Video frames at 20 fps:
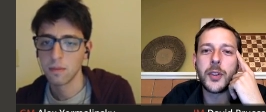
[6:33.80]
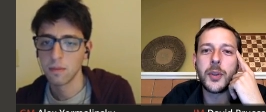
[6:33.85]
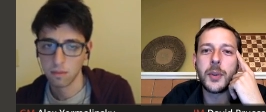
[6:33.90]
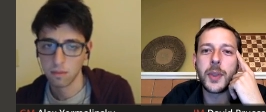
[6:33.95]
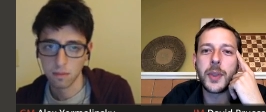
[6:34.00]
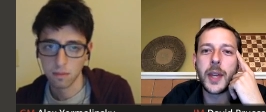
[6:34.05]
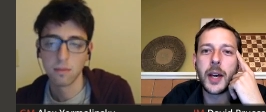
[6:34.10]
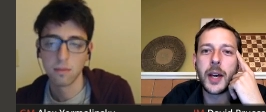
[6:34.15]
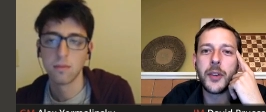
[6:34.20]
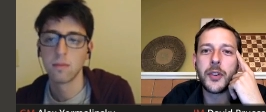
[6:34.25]
Speaker 1: a
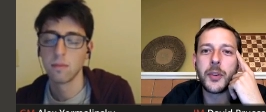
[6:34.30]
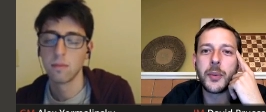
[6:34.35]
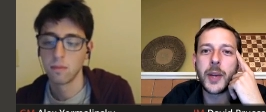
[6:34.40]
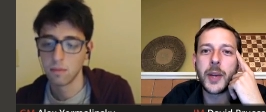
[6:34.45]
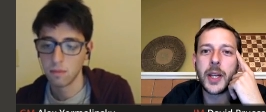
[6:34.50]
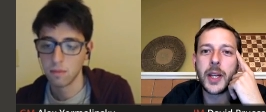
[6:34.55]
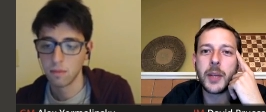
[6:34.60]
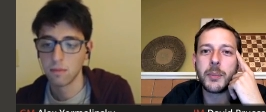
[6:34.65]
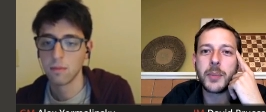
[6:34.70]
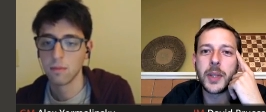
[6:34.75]
2,000
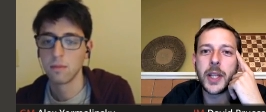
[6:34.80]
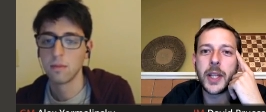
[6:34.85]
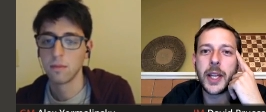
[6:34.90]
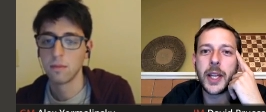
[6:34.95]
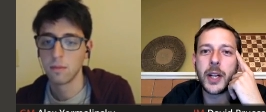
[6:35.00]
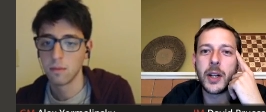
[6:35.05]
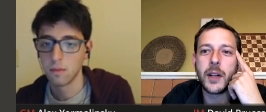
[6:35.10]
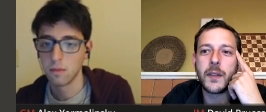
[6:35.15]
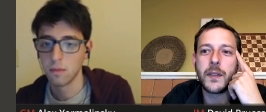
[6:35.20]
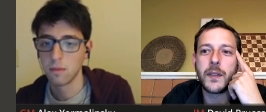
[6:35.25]
rated
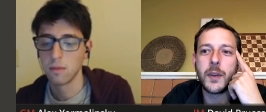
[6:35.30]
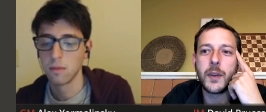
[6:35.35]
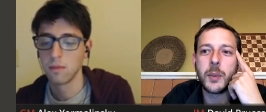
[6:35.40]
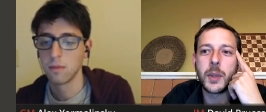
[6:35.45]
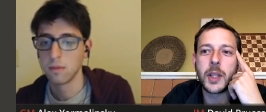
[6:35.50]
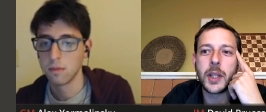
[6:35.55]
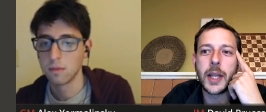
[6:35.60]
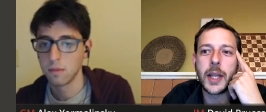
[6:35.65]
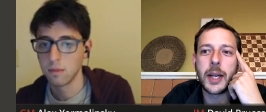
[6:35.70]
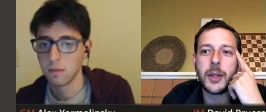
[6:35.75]
player if it
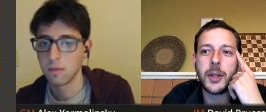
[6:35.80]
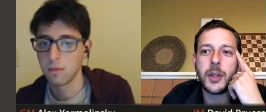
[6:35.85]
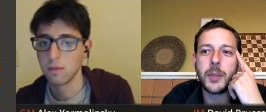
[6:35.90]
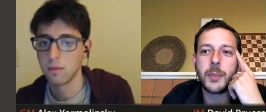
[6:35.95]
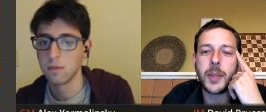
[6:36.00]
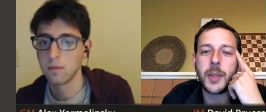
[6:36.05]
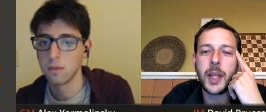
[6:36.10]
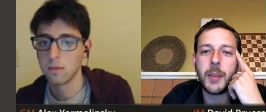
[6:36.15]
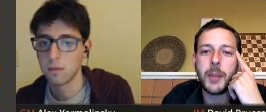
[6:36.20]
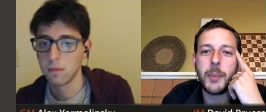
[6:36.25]
would allow you to
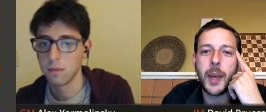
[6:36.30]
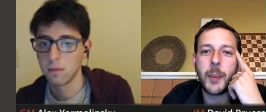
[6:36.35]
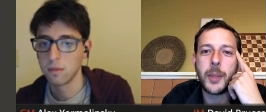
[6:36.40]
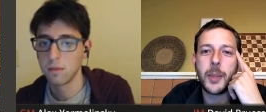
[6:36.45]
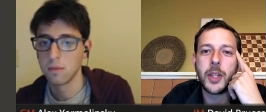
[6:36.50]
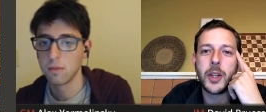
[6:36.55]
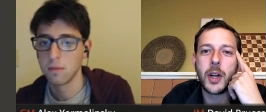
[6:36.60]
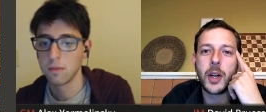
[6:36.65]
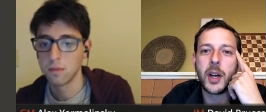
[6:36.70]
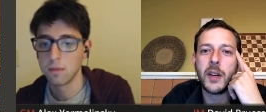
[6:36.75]
play
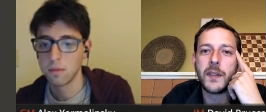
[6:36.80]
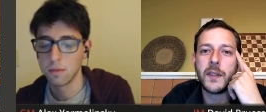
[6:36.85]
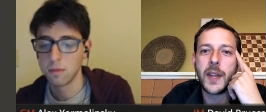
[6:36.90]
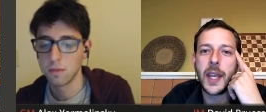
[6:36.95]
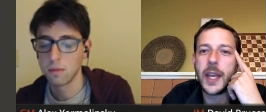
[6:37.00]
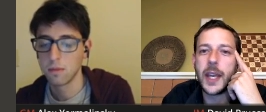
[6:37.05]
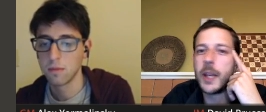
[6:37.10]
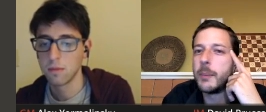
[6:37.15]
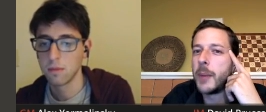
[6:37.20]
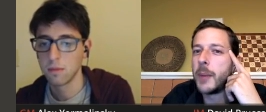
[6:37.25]
Mamedyarov
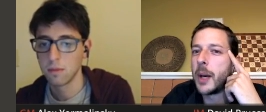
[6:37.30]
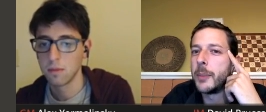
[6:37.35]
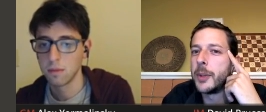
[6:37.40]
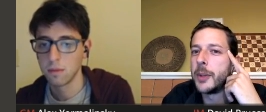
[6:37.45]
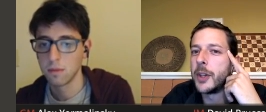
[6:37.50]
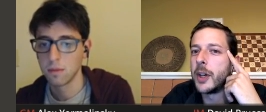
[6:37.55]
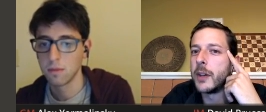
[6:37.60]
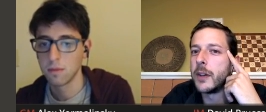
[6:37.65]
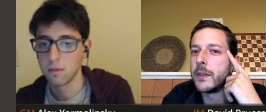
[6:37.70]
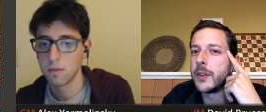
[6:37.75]
and
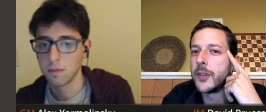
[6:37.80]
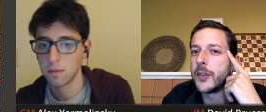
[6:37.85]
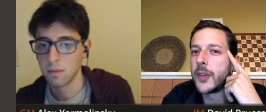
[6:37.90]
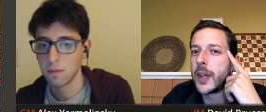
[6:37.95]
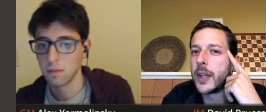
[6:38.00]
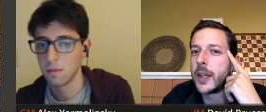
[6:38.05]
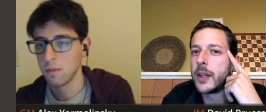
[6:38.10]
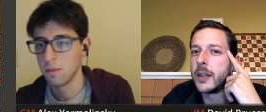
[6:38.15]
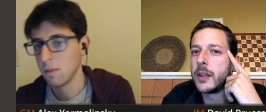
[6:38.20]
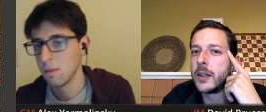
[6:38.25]
Mamedov. Is
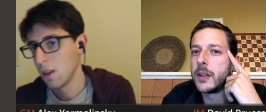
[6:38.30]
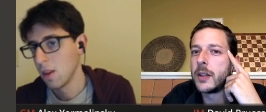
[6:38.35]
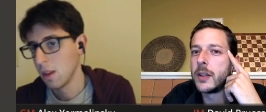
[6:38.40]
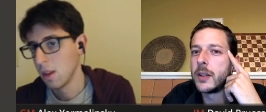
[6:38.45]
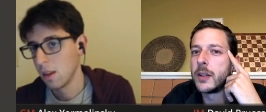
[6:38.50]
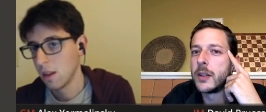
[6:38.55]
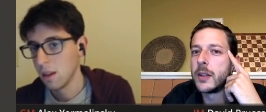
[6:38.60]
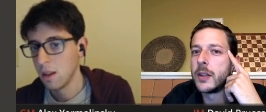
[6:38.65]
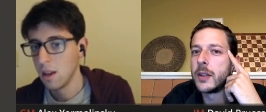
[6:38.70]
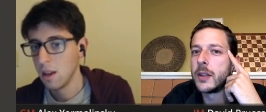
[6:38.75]
that
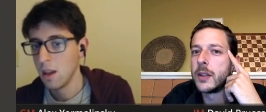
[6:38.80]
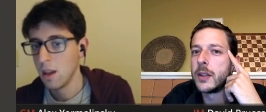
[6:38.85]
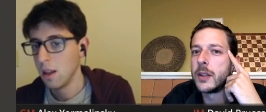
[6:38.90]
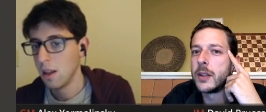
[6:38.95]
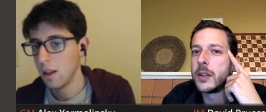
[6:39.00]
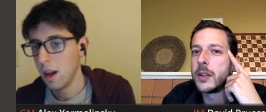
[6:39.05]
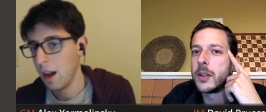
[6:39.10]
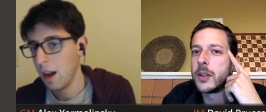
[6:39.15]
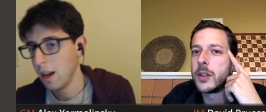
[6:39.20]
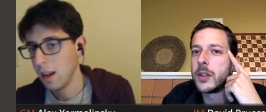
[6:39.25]

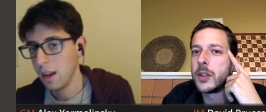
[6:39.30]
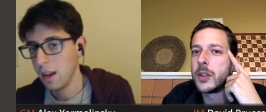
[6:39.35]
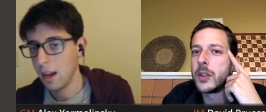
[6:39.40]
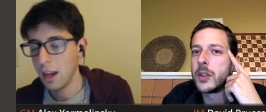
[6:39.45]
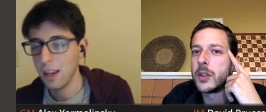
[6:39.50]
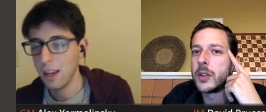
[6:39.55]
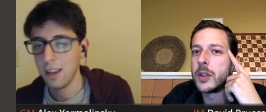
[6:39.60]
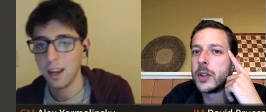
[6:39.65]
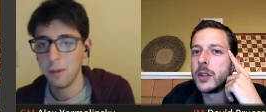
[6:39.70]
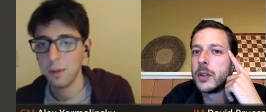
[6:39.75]

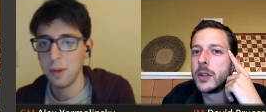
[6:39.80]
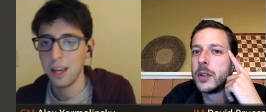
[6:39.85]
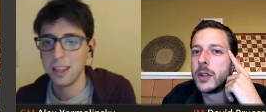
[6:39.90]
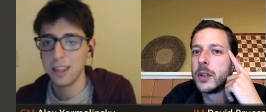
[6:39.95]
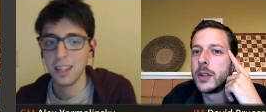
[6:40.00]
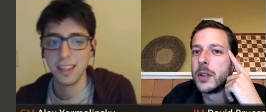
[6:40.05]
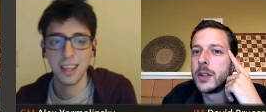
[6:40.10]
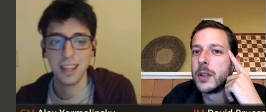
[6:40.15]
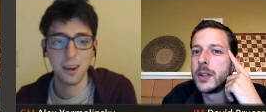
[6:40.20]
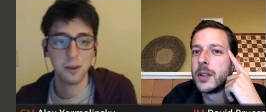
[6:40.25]
Speaker 2: true? I mean, I
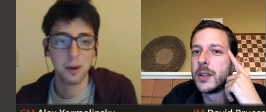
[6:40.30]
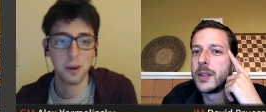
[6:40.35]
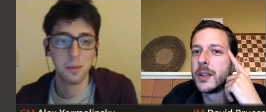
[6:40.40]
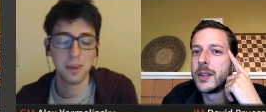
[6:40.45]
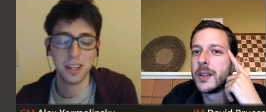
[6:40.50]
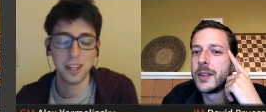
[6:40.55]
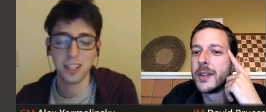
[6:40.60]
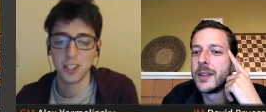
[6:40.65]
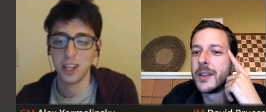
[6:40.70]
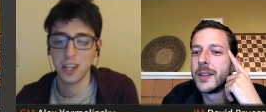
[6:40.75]
think that would have
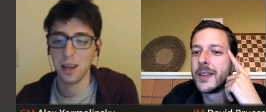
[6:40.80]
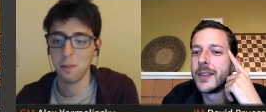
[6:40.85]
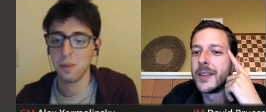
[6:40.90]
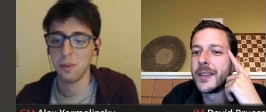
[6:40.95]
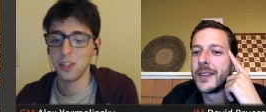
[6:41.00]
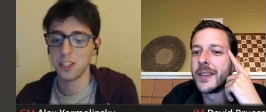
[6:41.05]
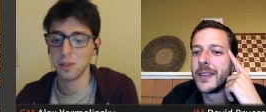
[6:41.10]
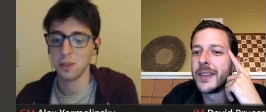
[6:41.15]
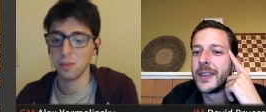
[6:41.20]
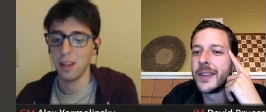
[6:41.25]
been a
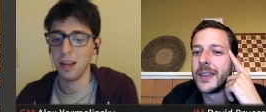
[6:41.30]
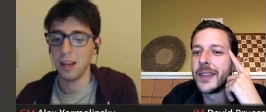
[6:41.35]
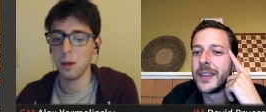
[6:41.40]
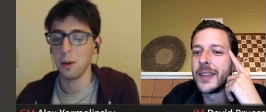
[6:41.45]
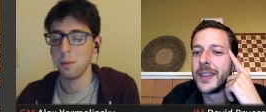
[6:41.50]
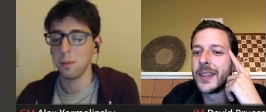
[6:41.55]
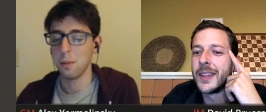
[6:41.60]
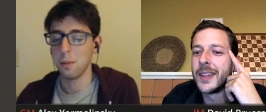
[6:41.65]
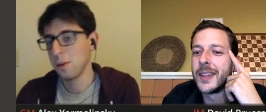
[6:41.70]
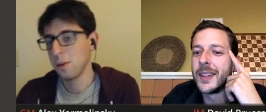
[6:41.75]
championship
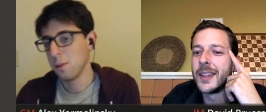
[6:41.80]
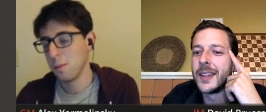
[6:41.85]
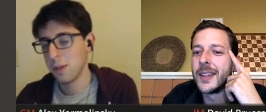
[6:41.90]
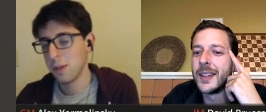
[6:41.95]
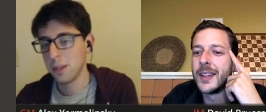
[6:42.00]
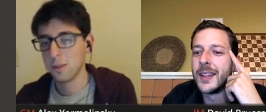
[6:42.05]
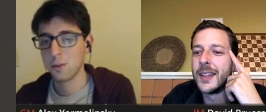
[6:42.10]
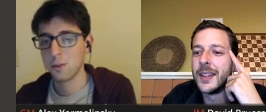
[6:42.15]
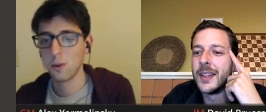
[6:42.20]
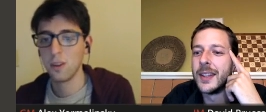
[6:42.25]
lineup. But, I
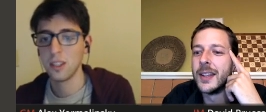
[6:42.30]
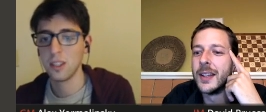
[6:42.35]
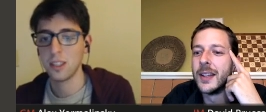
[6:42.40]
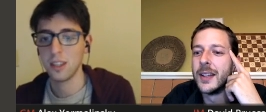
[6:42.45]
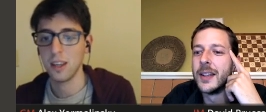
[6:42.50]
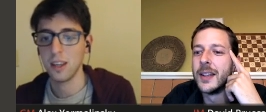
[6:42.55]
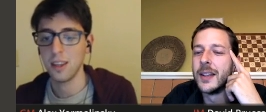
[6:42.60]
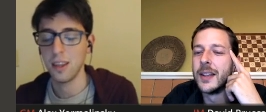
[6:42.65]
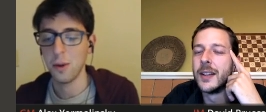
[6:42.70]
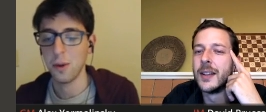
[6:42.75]
mean, of course,
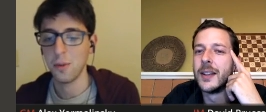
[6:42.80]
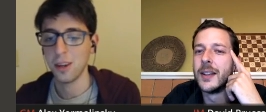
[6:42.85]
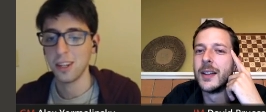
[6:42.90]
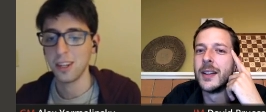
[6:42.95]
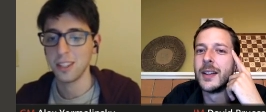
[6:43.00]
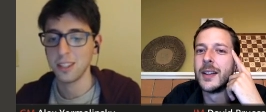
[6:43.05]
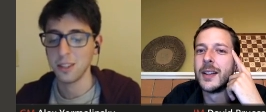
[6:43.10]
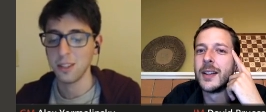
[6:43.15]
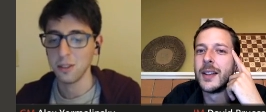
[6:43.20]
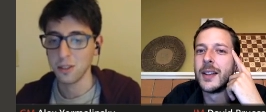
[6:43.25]
they want
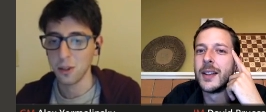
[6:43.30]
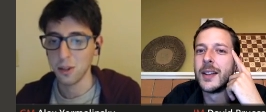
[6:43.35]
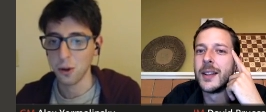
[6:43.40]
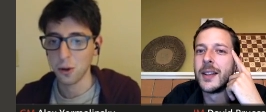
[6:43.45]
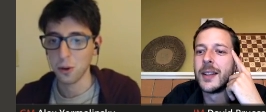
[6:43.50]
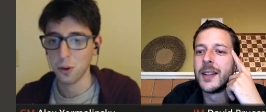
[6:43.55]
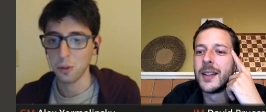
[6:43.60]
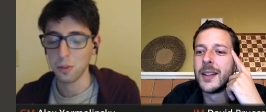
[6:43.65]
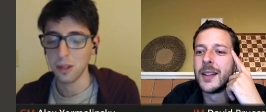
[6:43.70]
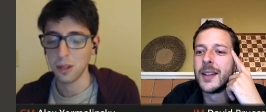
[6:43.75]
us to use
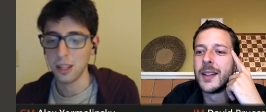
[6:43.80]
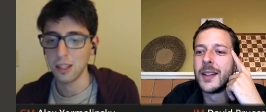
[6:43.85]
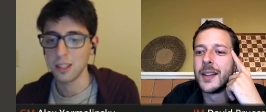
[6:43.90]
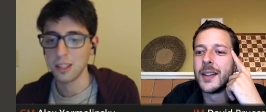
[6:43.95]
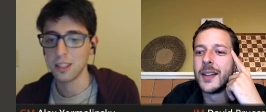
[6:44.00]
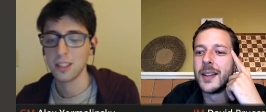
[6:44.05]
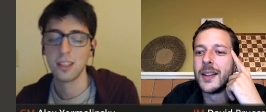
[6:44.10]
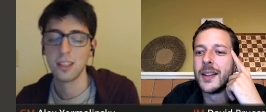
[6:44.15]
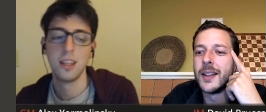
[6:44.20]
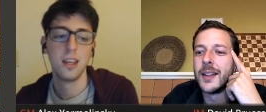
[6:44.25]
local
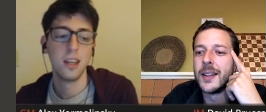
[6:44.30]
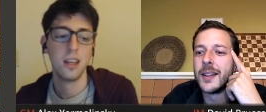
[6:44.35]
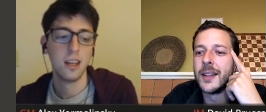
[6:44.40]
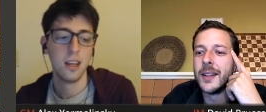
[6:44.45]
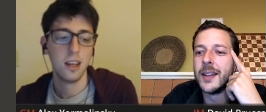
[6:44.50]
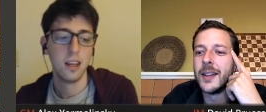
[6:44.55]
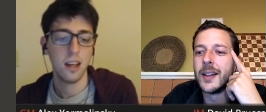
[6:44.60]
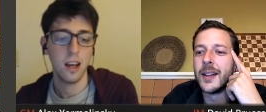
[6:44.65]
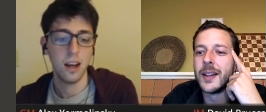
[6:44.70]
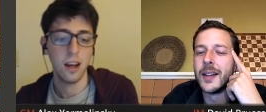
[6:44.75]
players.
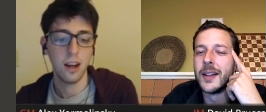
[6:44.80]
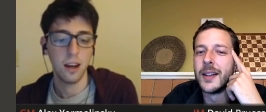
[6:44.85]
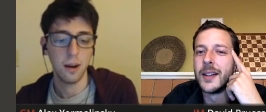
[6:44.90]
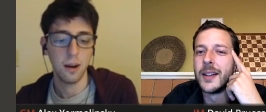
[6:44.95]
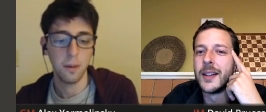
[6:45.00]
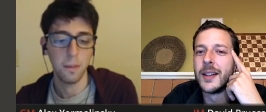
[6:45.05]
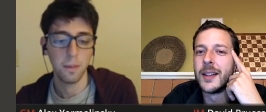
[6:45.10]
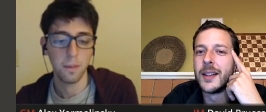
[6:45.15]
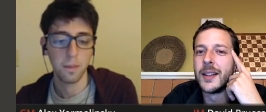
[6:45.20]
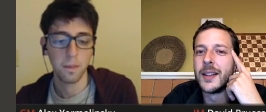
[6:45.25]
Speaker 1: Yeah.
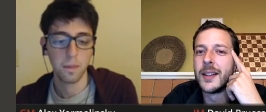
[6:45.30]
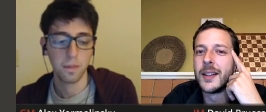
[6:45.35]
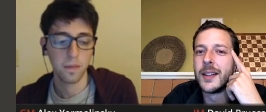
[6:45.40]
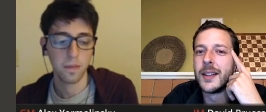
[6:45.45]
Speaker 2: And,